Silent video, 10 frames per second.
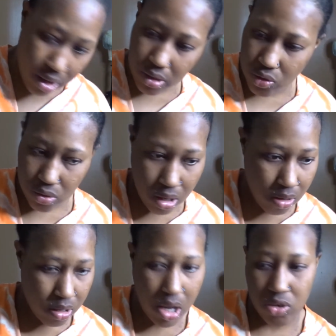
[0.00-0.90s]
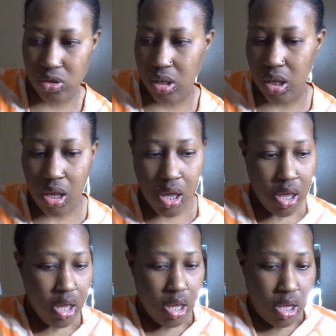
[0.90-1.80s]
this one on actually.
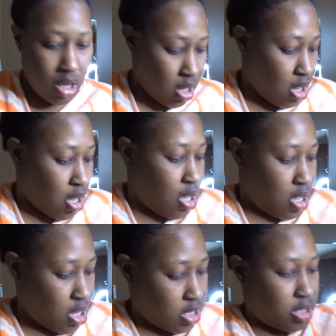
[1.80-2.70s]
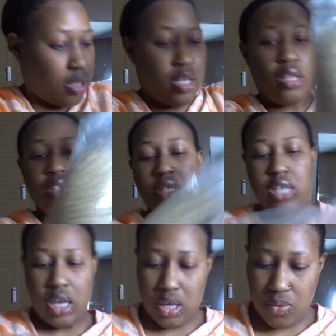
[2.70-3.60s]
So then the
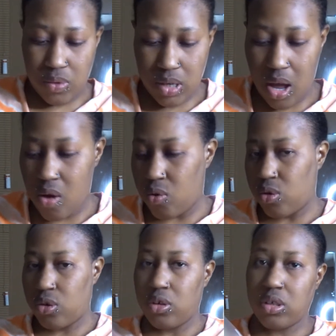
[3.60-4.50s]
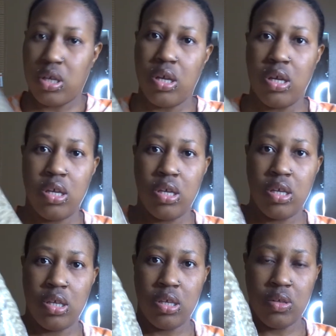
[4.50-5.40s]
second one I ordered,
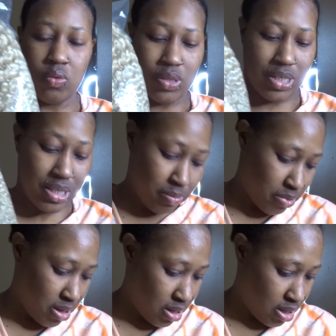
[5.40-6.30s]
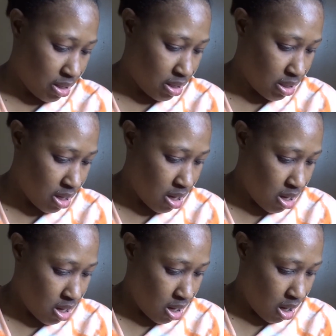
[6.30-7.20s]
which is blonde,
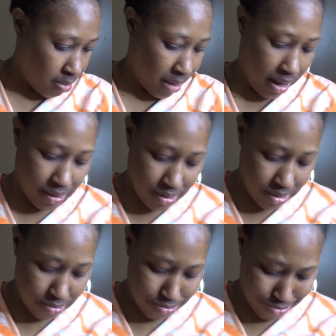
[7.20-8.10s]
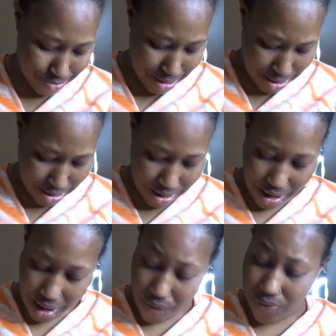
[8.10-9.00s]
I
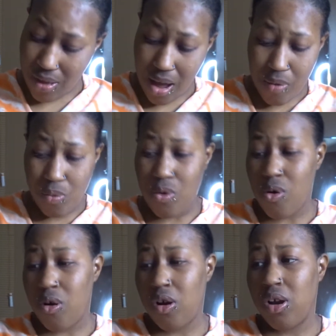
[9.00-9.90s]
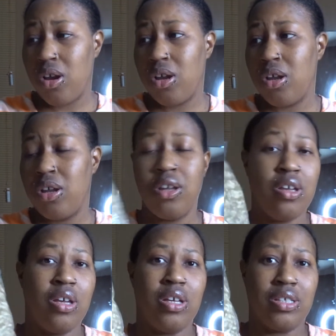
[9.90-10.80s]
have not wore
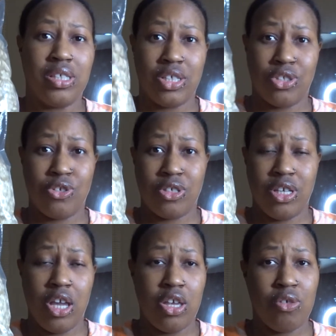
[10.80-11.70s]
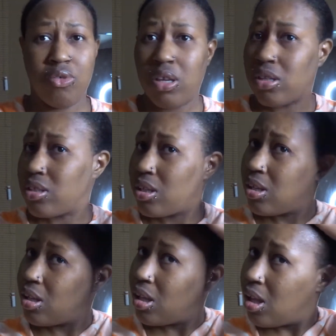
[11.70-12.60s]
a 613 unit.
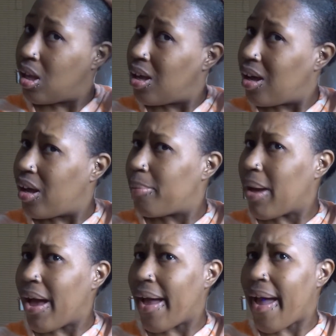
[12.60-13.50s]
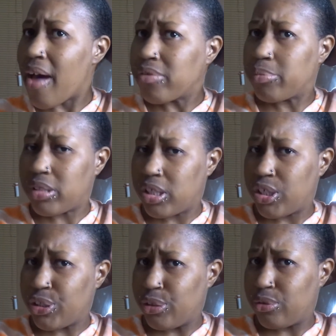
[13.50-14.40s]
I have a
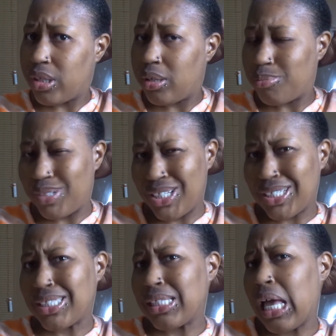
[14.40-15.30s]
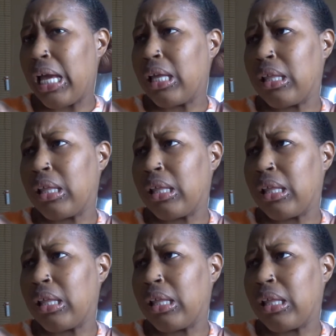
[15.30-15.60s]
blonde unit, but it's like